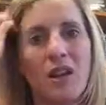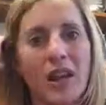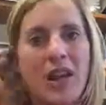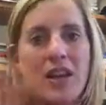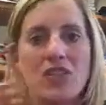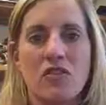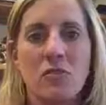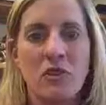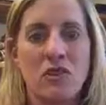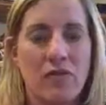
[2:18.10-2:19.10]
adage of
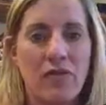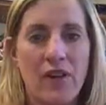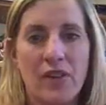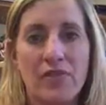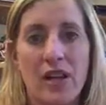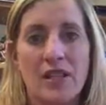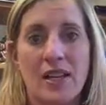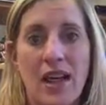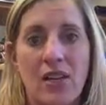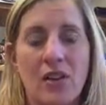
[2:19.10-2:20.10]
birds of a feather flock
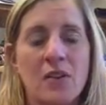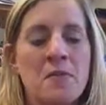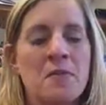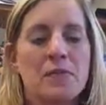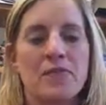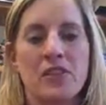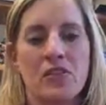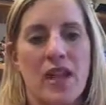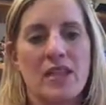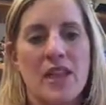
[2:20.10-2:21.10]
together.
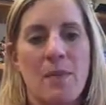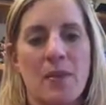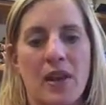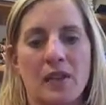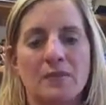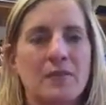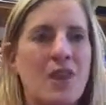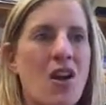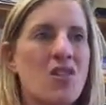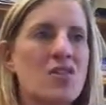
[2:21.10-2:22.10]
So that's happening.
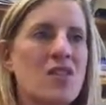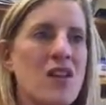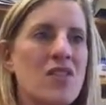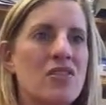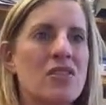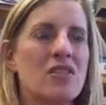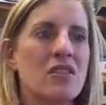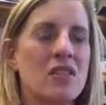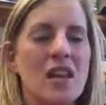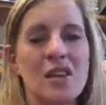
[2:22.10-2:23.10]
Also, then
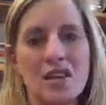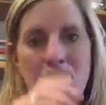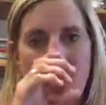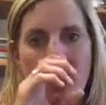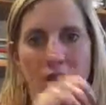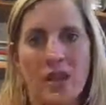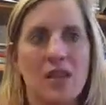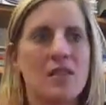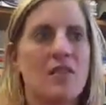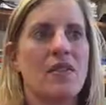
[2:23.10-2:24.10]
there's a tendency when
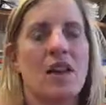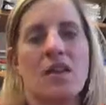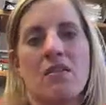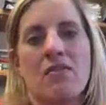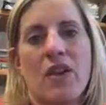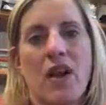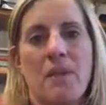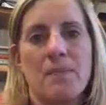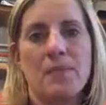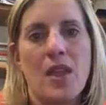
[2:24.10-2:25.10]
kids have a lot of
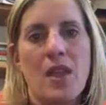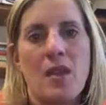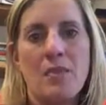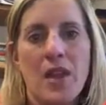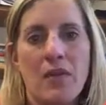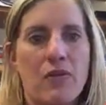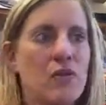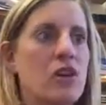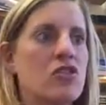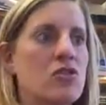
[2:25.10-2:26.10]

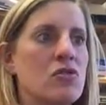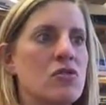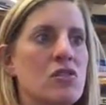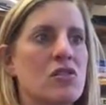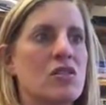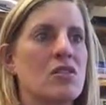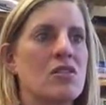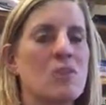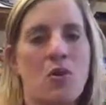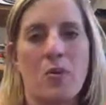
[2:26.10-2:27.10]
behavioral issues,
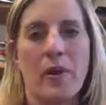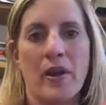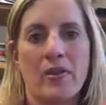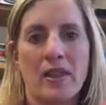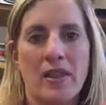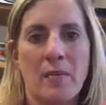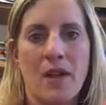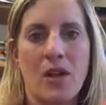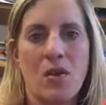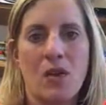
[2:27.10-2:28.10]
there's some poor parenting that
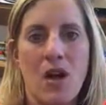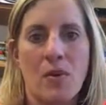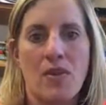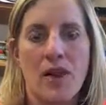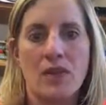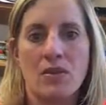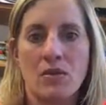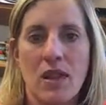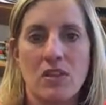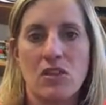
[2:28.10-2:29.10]
might go along with that.
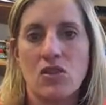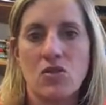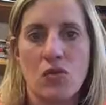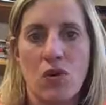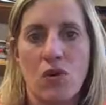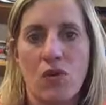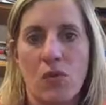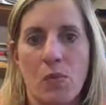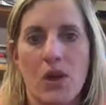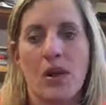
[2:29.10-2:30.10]
So less control
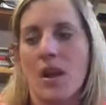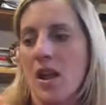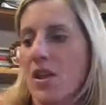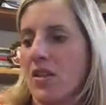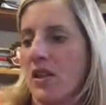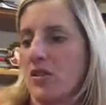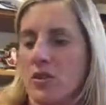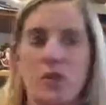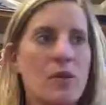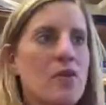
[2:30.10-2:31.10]
over what they are
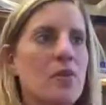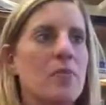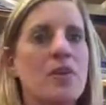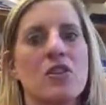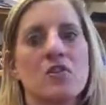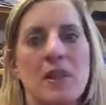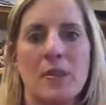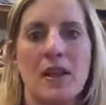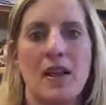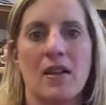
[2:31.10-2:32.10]
doing with their peers,
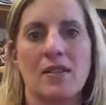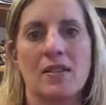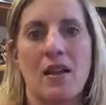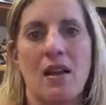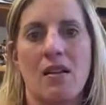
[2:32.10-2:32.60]
maybe less